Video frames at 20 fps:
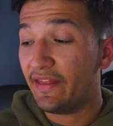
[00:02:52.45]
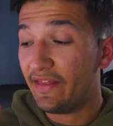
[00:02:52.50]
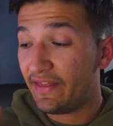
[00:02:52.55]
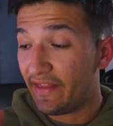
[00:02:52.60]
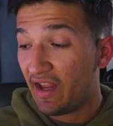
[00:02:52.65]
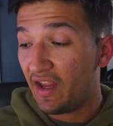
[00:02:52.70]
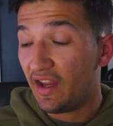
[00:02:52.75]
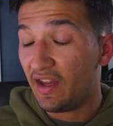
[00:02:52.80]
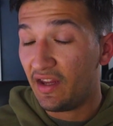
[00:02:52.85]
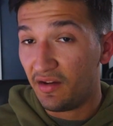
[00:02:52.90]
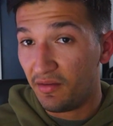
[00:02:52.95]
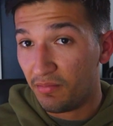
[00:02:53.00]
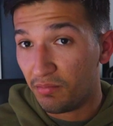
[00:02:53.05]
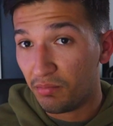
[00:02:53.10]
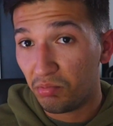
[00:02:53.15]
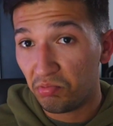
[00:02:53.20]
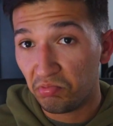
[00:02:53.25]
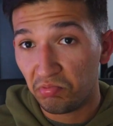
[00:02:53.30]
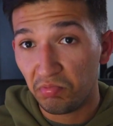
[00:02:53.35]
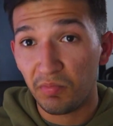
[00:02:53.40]
they
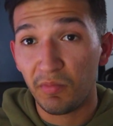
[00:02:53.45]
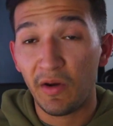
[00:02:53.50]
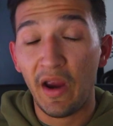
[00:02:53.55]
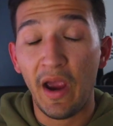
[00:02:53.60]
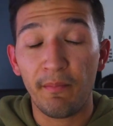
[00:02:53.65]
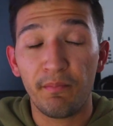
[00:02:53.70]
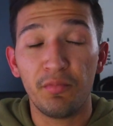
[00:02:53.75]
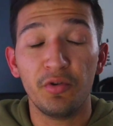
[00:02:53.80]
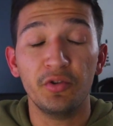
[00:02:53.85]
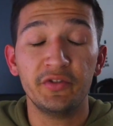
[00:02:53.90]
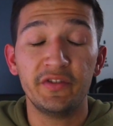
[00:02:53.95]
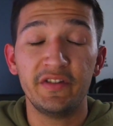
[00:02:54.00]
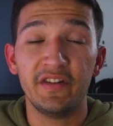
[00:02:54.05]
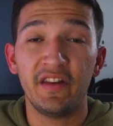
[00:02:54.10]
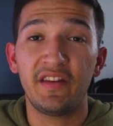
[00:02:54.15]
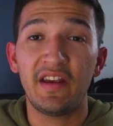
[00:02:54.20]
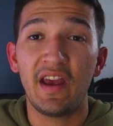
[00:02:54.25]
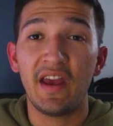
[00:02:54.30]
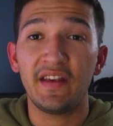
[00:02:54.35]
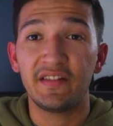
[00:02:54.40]
got put to the
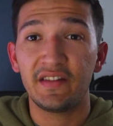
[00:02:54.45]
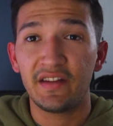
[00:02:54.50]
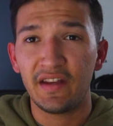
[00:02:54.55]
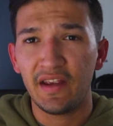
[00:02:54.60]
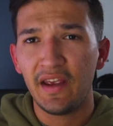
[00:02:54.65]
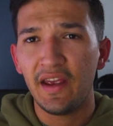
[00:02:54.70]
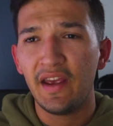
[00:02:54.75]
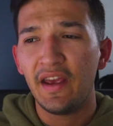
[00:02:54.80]
test,